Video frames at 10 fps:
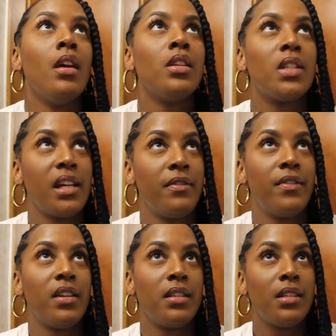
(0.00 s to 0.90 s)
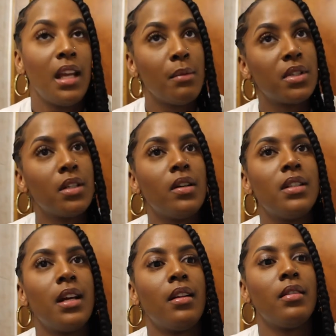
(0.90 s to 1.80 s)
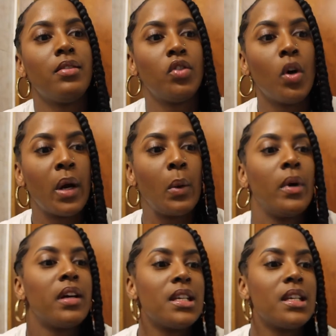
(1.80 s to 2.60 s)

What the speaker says: So I first came to the hotel, saw where it